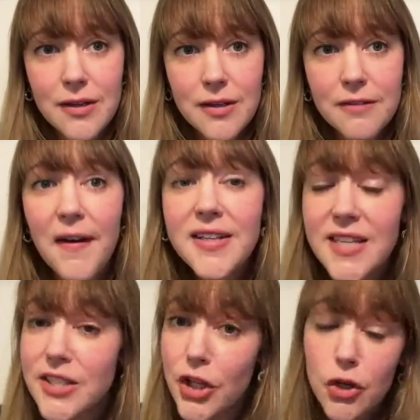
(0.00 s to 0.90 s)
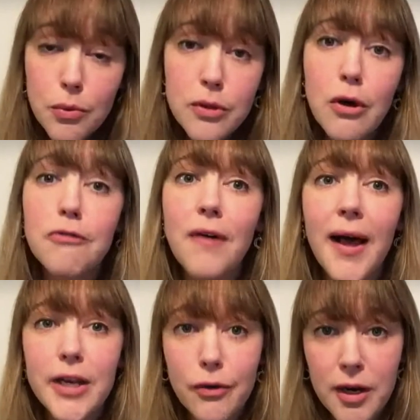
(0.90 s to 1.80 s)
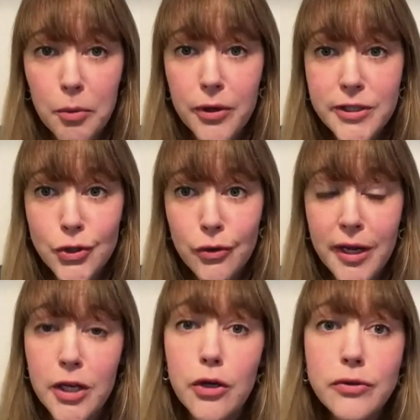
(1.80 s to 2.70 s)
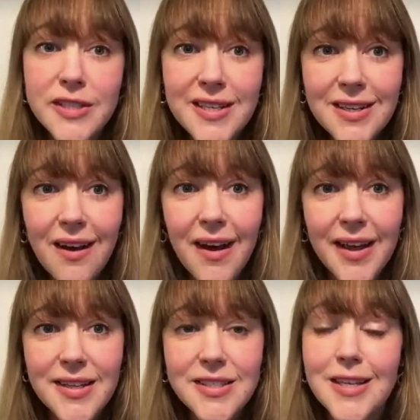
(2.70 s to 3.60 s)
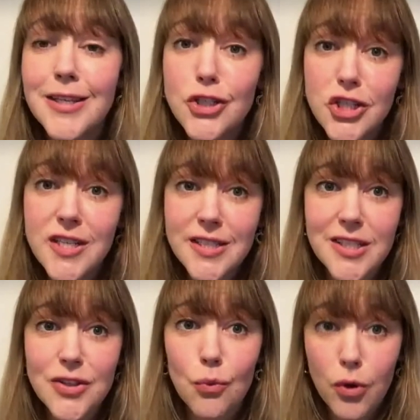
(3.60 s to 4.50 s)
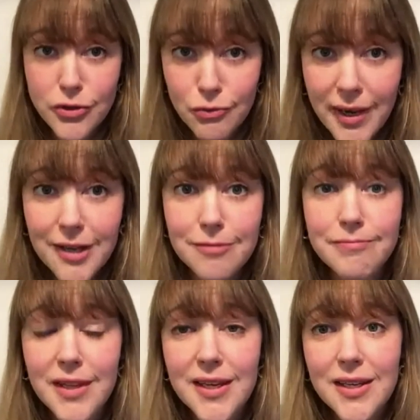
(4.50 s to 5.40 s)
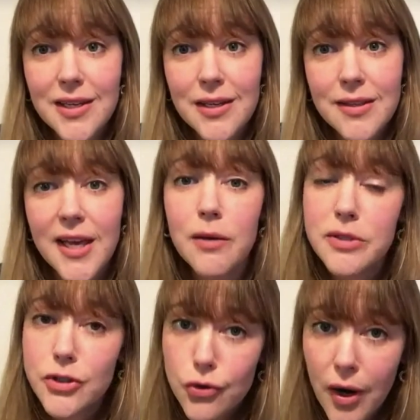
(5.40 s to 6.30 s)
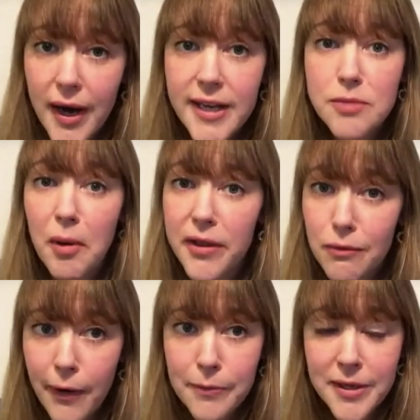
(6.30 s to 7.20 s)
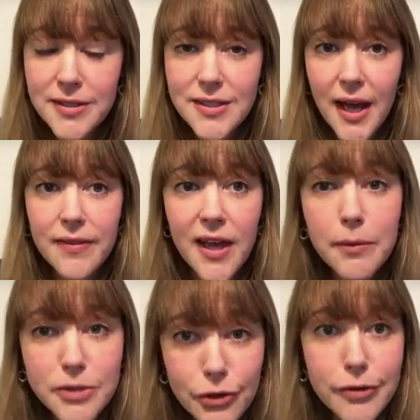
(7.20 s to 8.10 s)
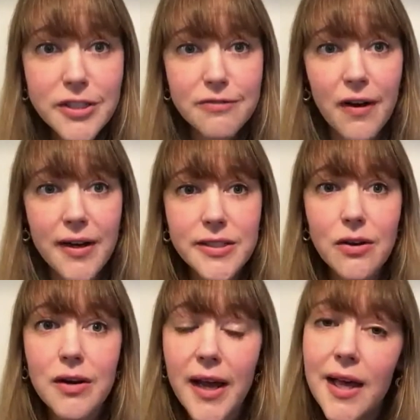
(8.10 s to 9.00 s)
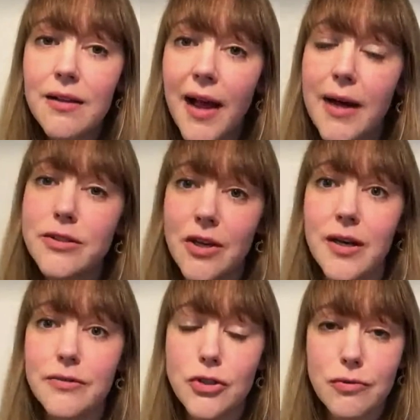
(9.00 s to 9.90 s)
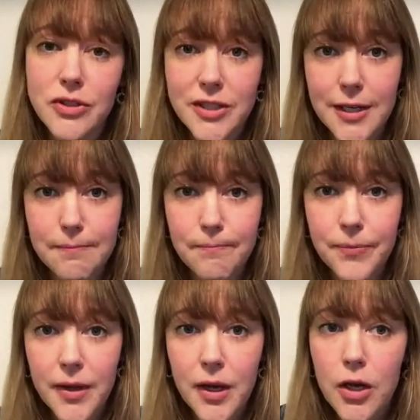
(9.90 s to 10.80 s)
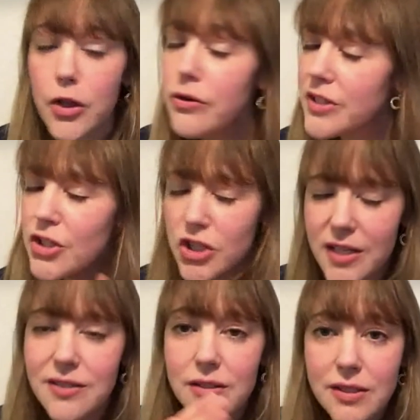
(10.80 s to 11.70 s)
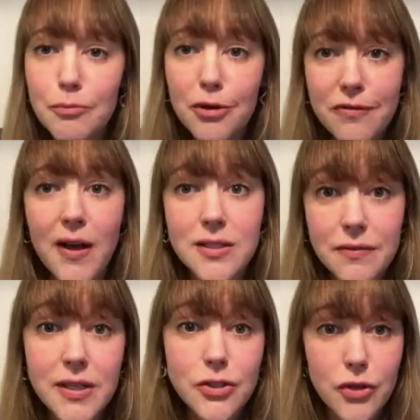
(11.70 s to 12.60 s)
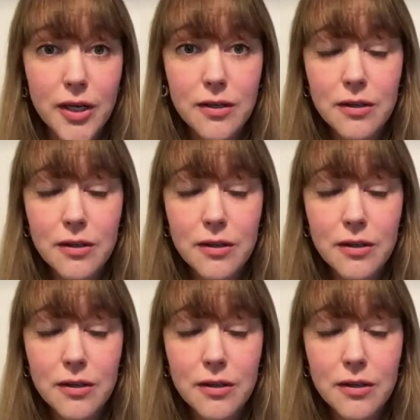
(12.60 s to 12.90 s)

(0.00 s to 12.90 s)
The fact is that you will not find a credible historian who denies that Jesus was real, that he was tried by the Romans, and that he was crucified on a hill outside of Jerusalem. Those are just the simple facts of history.